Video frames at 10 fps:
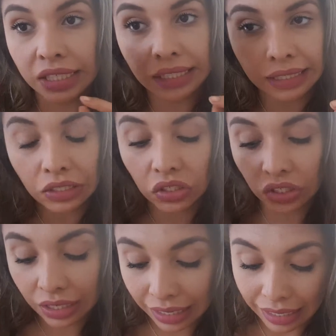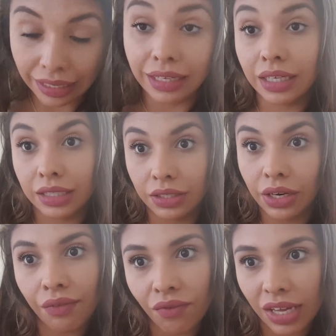and it's just
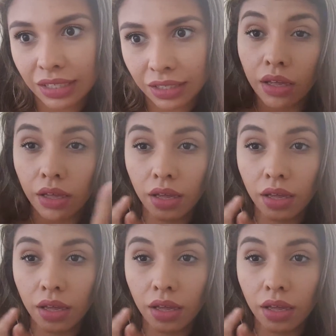easier and faster.